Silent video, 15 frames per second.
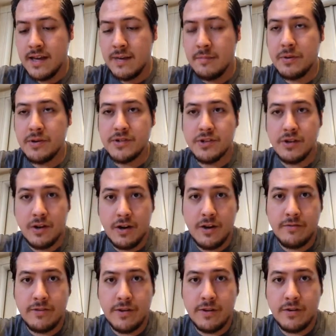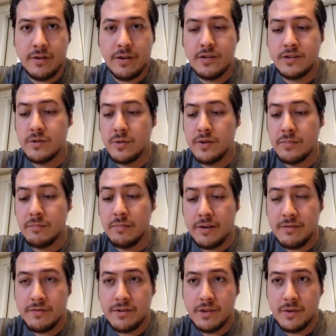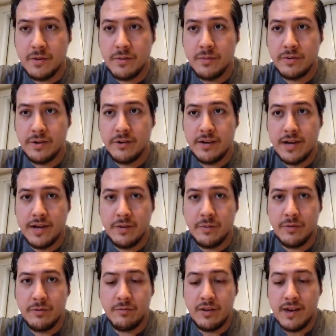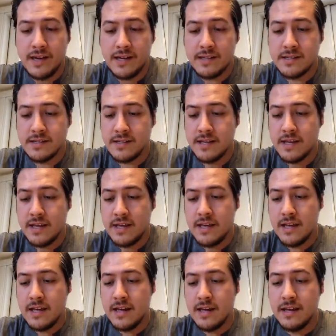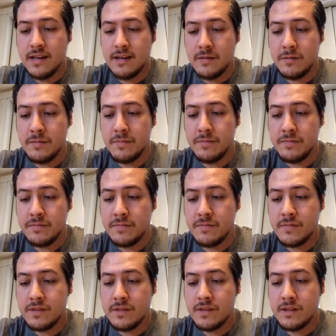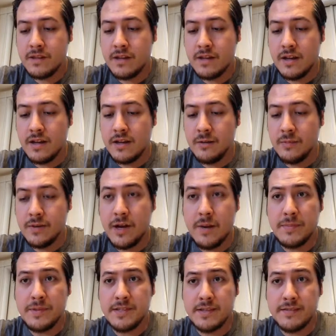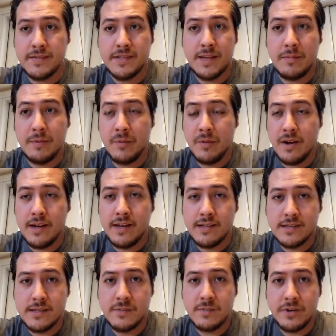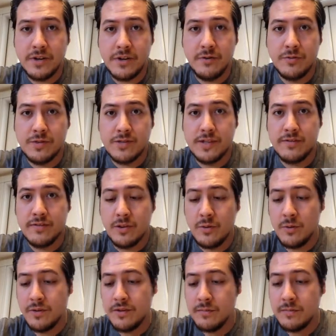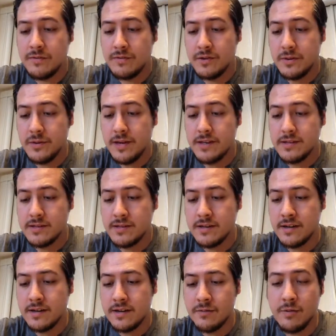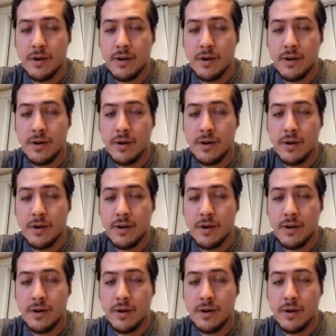Percy Harvin is going to Buffalo, reunited with Rex. He'll be opposite of Sammy Watkins. There's a pretty good receiving core that Buffalo has there, and